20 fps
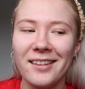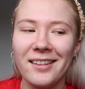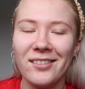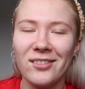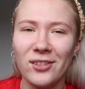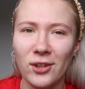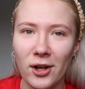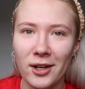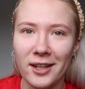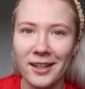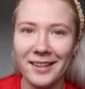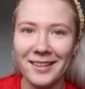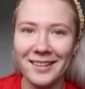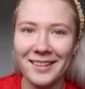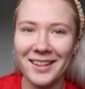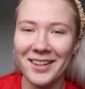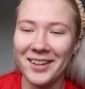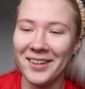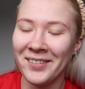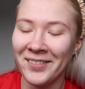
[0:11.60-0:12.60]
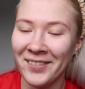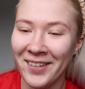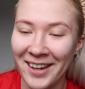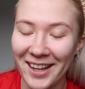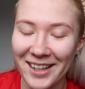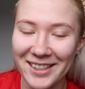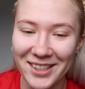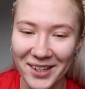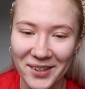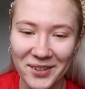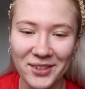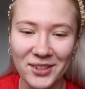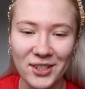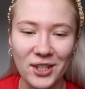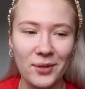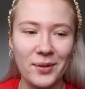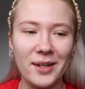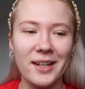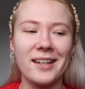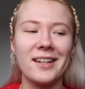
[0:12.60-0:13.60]
vlogging when I don't
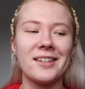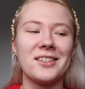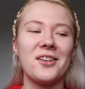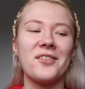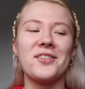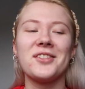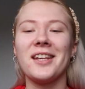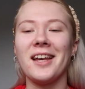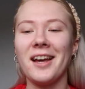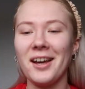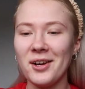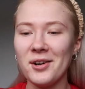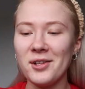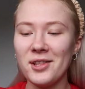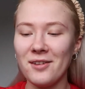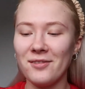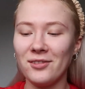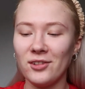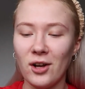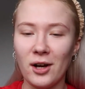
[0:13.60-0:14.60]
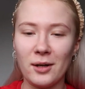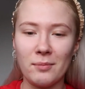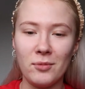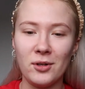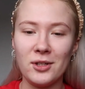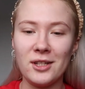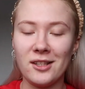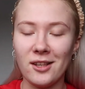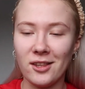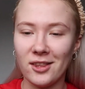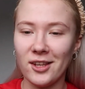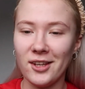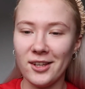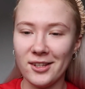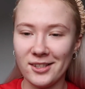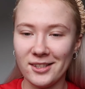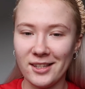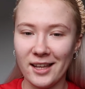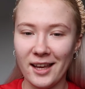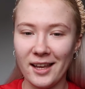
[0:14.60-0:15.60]
do it, because obviously I only vlog Monday to
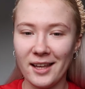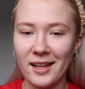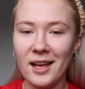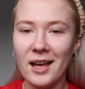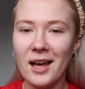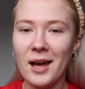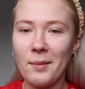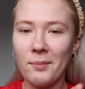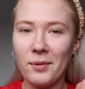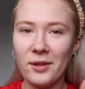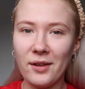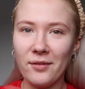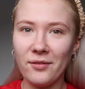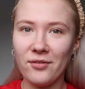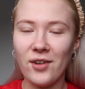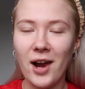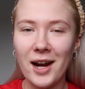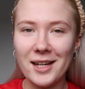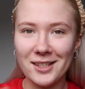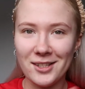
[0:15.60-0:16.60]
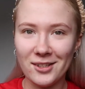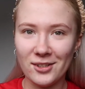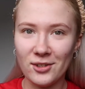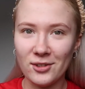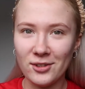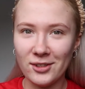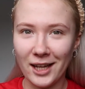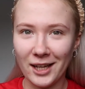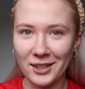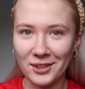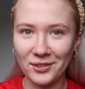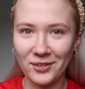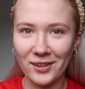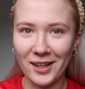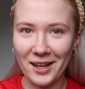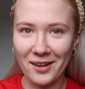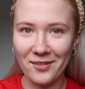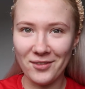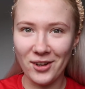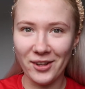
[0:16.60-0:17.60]
Thursday, but then Friday to Sunday I just feel
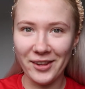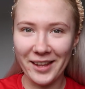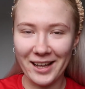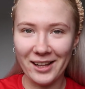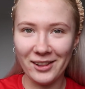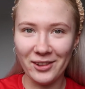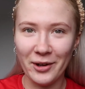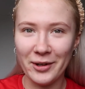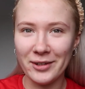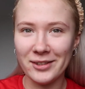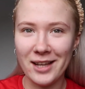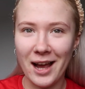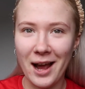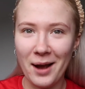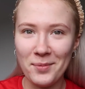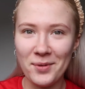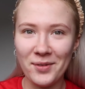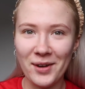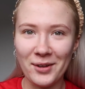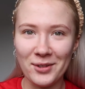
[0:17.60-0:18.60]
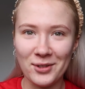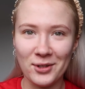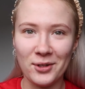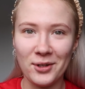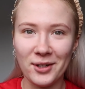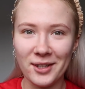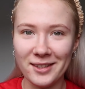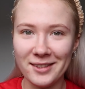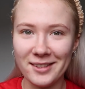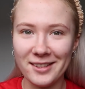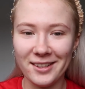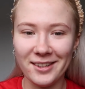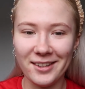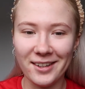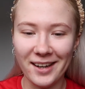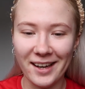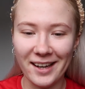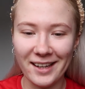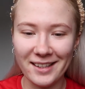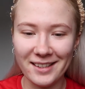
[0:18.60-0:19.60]
like I've gone like a long time without talking to you
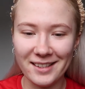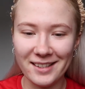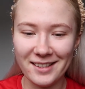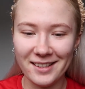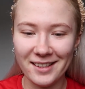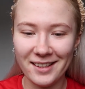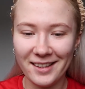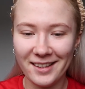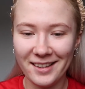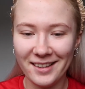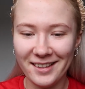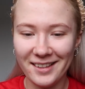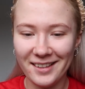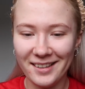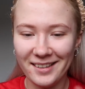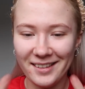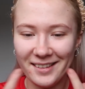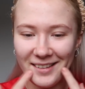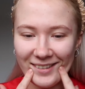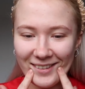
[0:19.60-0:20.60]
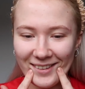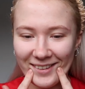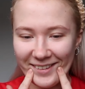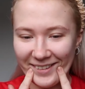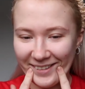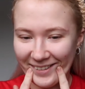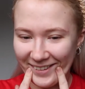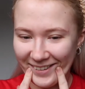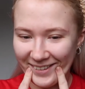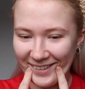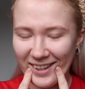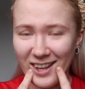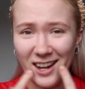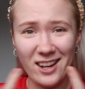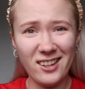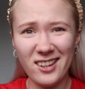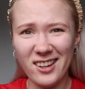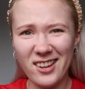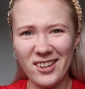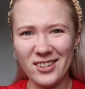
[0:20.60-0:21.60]
guys. I
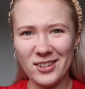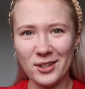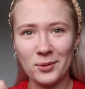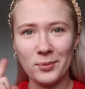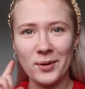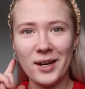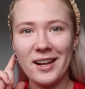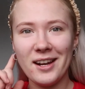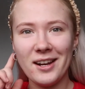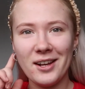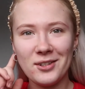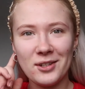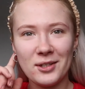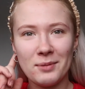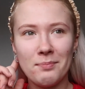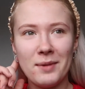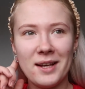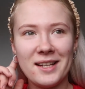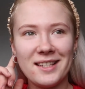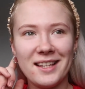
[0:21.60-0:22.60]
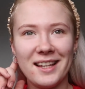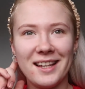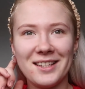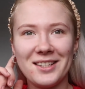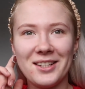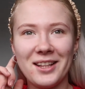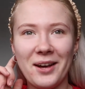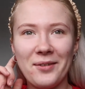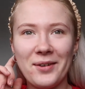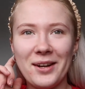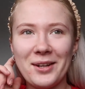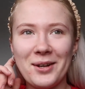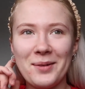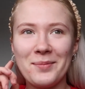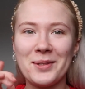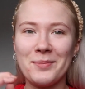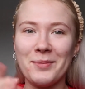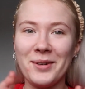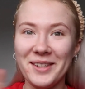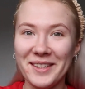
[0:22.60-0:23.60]
don't know, it's just weird and I just miss it. So like when it
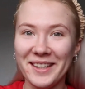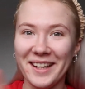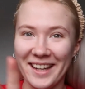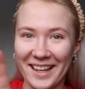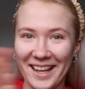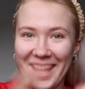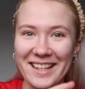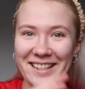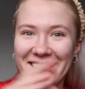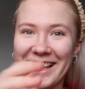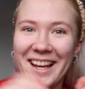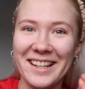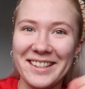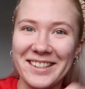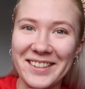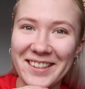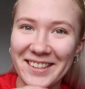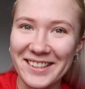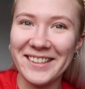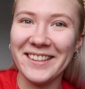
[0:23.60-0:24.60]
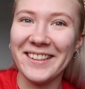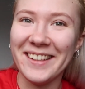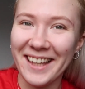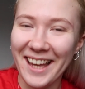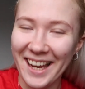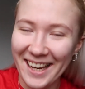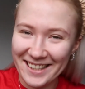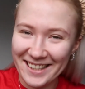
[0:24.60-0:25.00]
comes Monday and I get to like talk to you again,